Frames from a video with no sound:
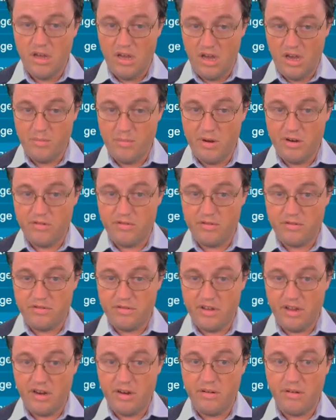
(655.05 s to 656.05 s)
I'm
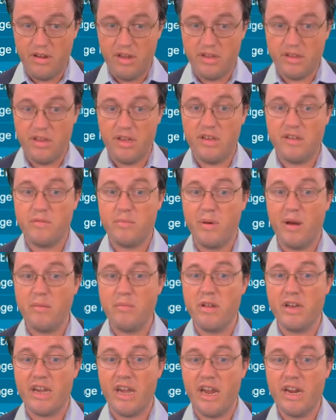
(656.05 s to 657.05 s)
interested in these
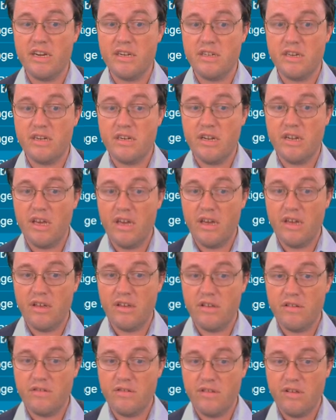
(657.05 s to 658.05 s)
publication
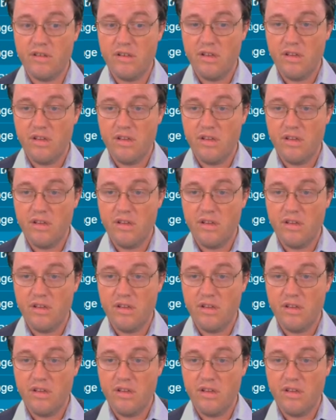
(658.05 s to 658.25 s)
years,